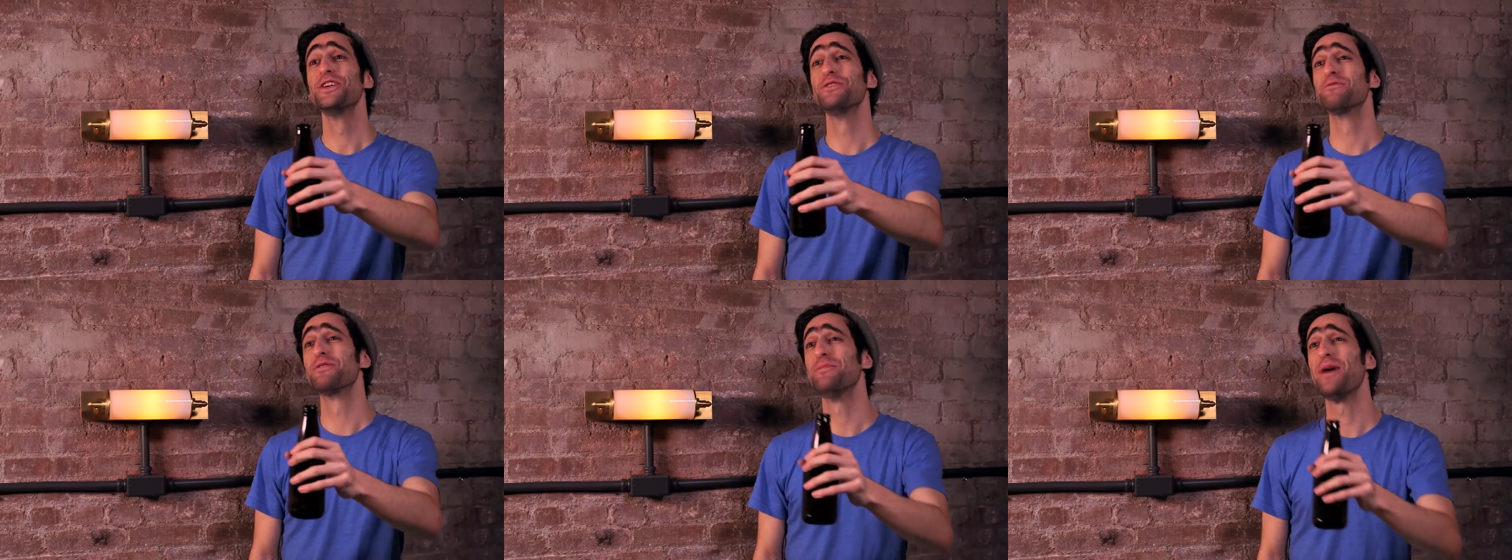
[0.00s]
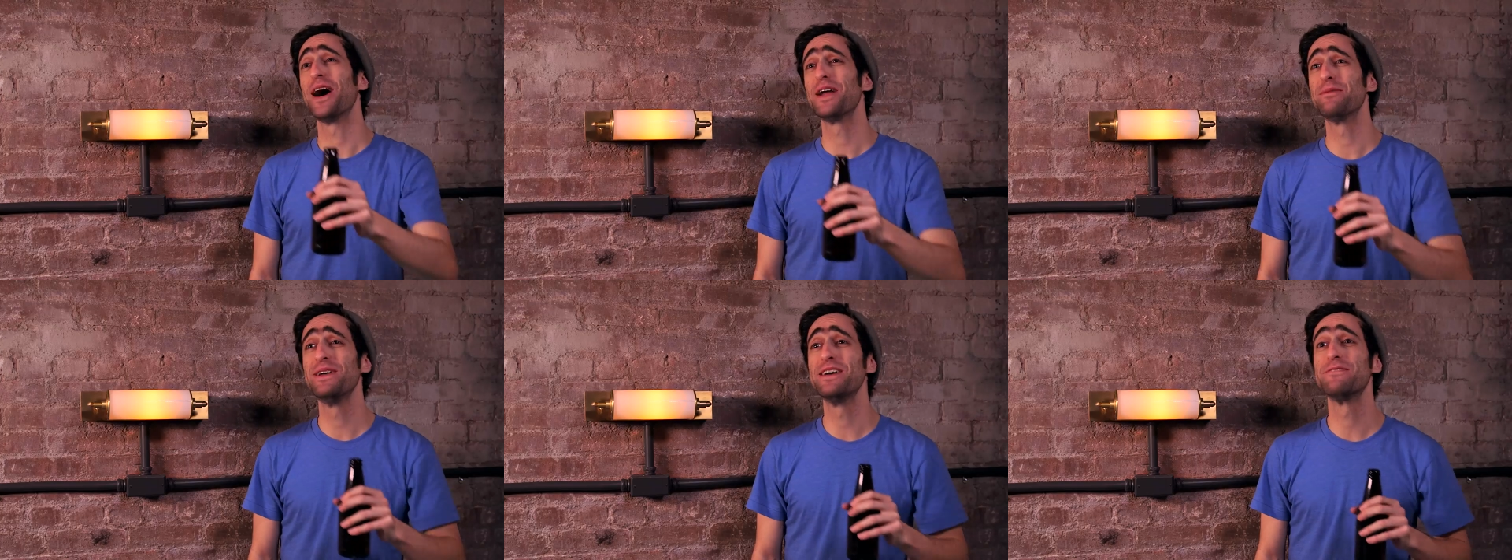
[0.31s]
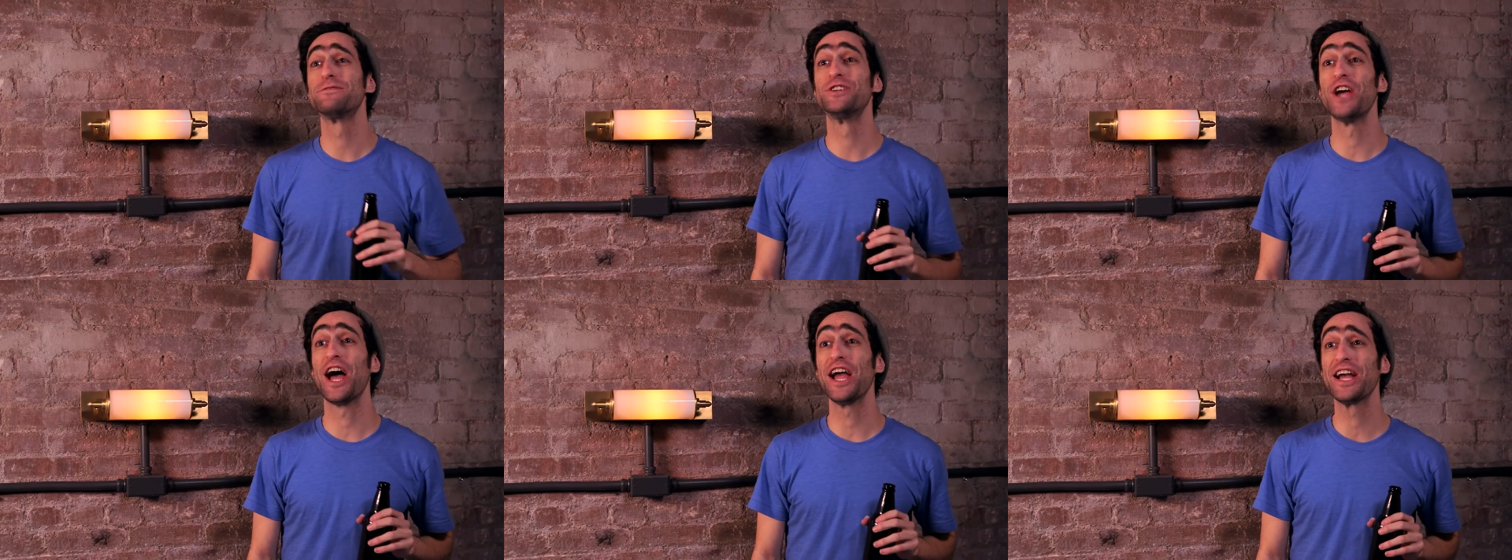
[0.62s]
You remind me
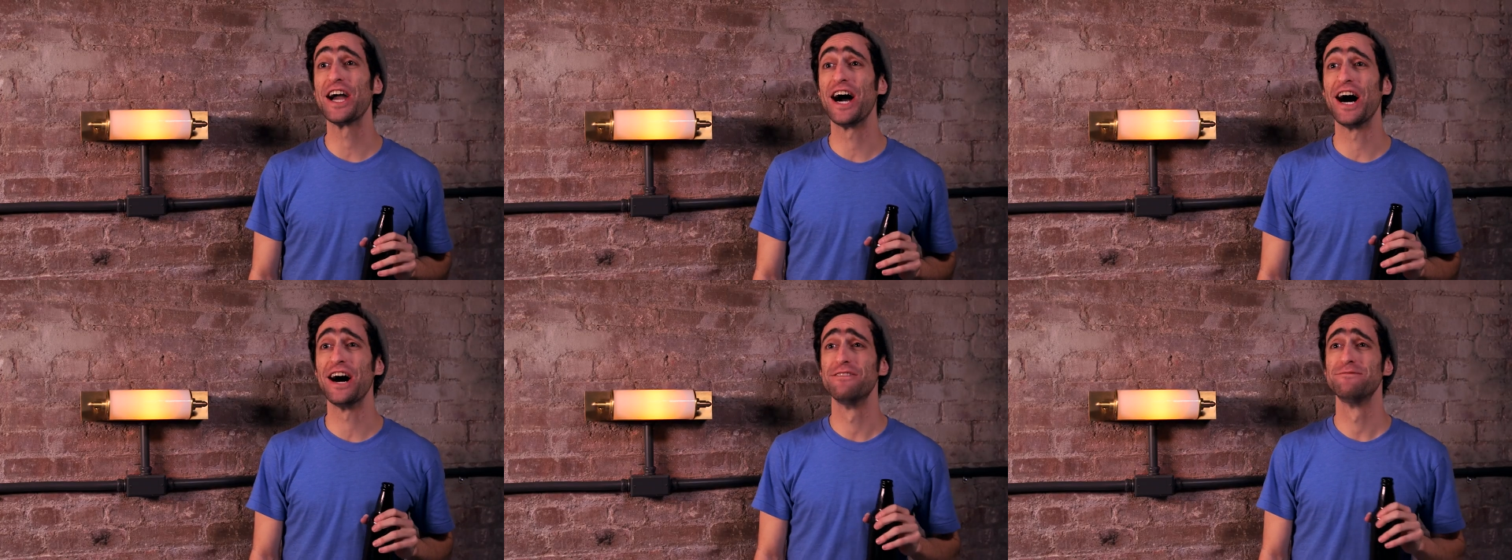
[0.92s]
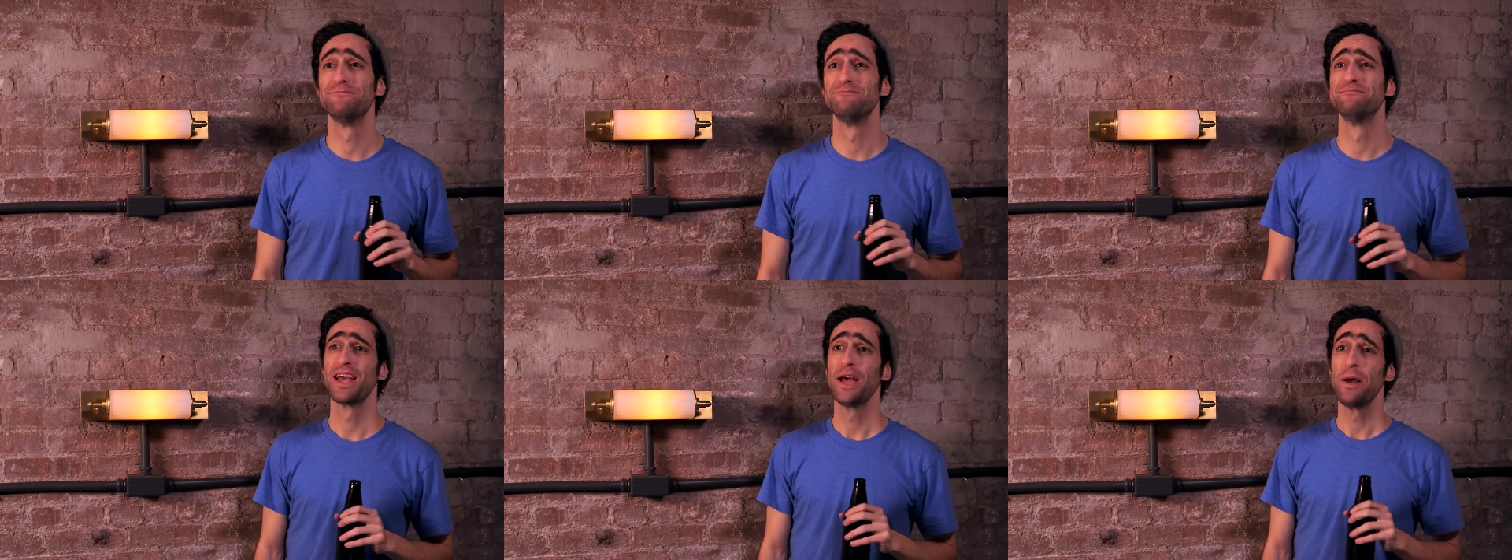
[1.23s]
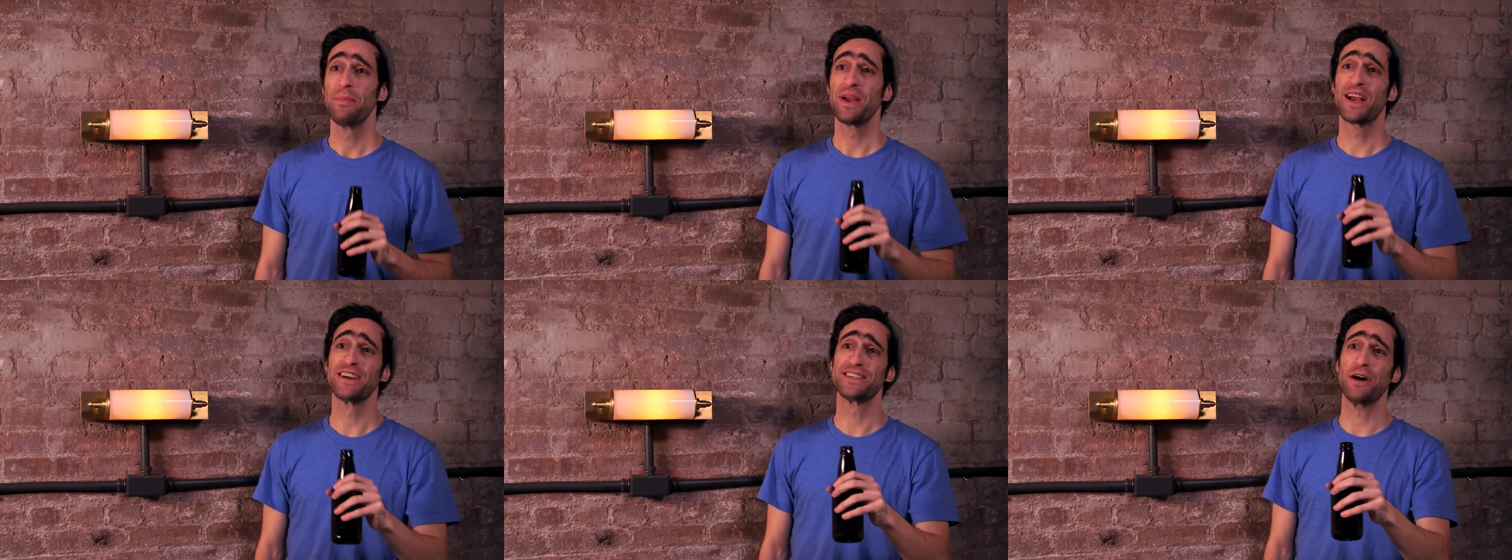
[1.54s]
of Jenga,
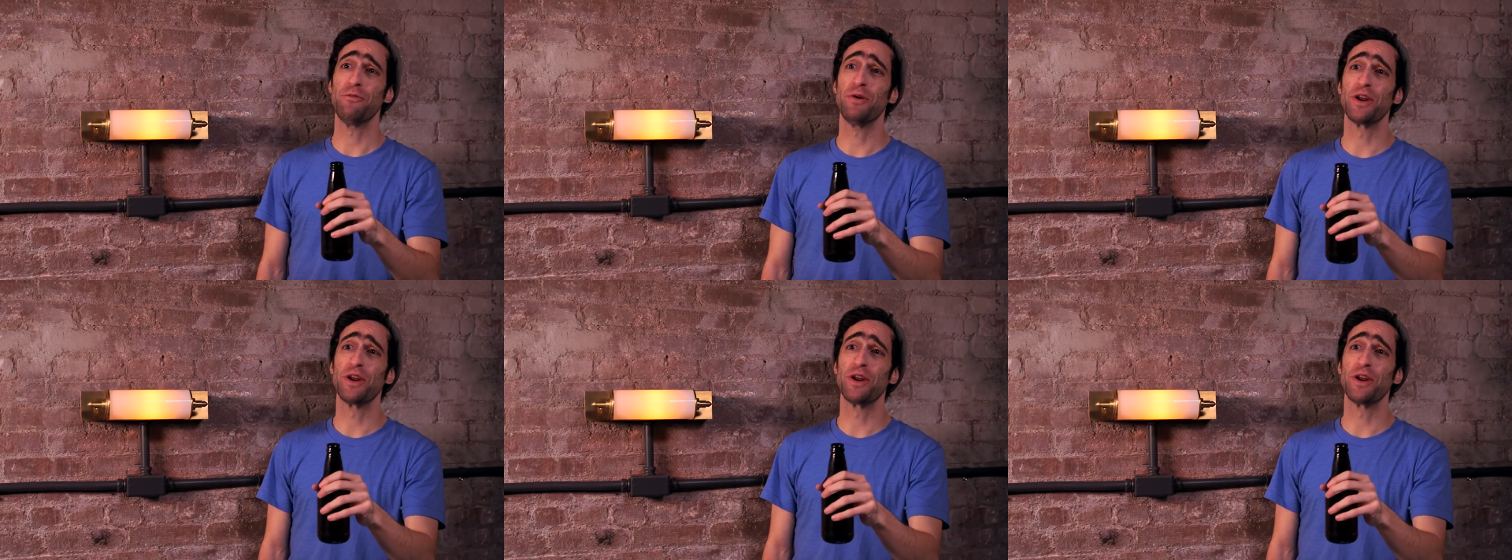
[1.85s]
because I